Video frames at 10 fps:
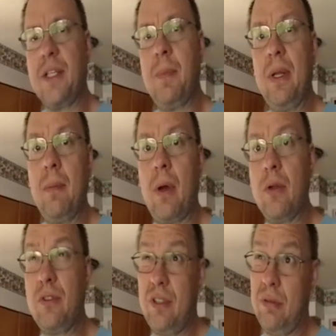it's been
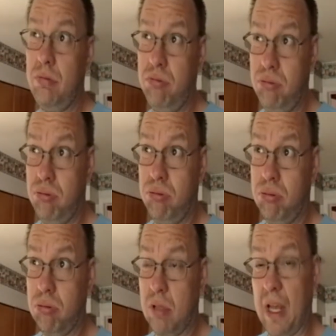about,
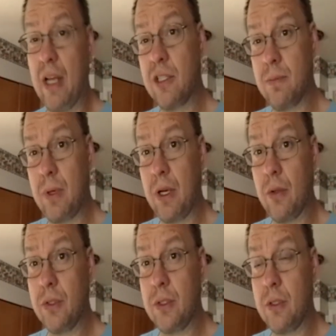gosh, probably
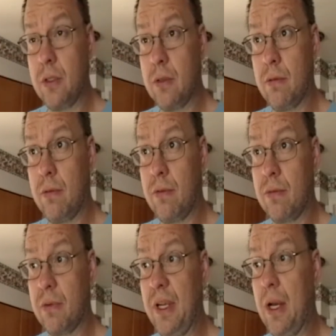close to
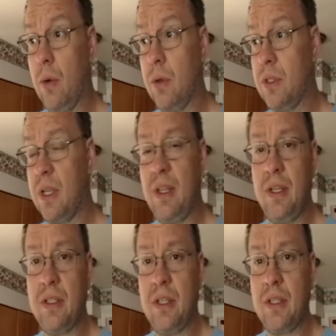3 hours I
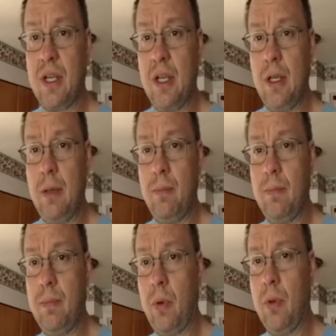think since I
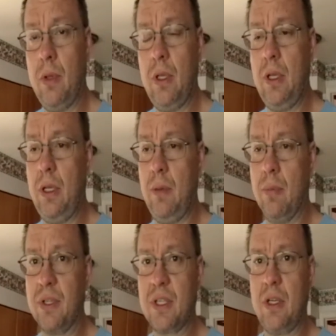pulled the
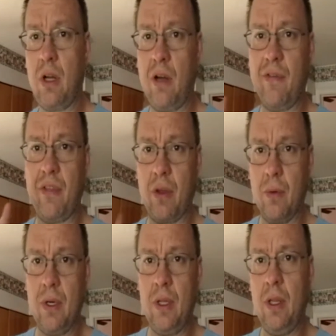brisket off the
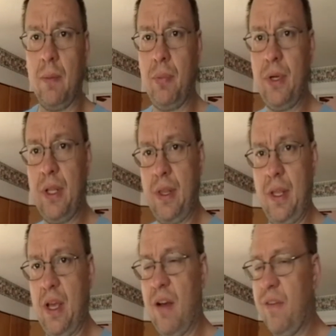grill and put it in
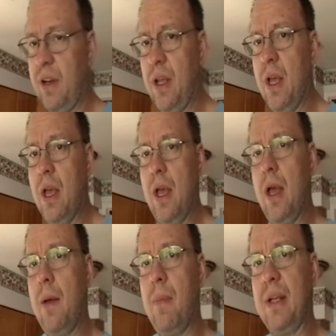the oven.
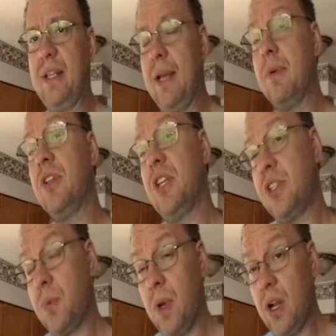My timer
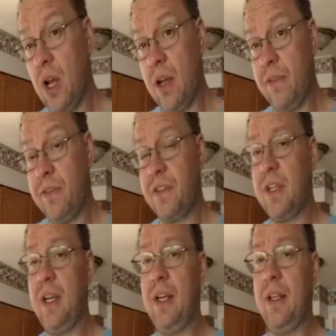just went off
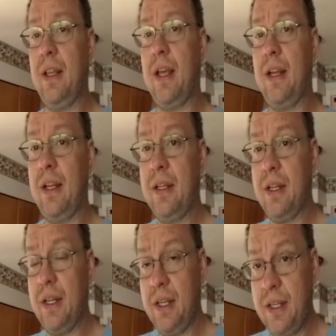saying that
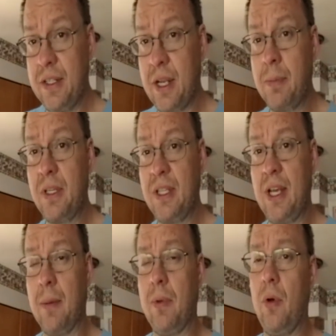it is up to
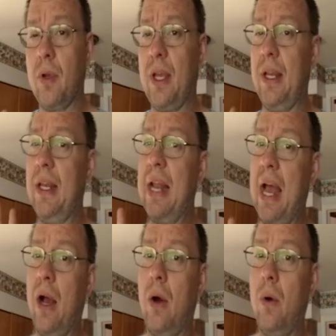temp. Okay,
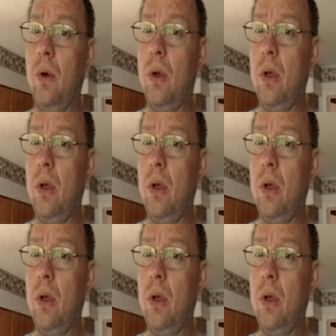now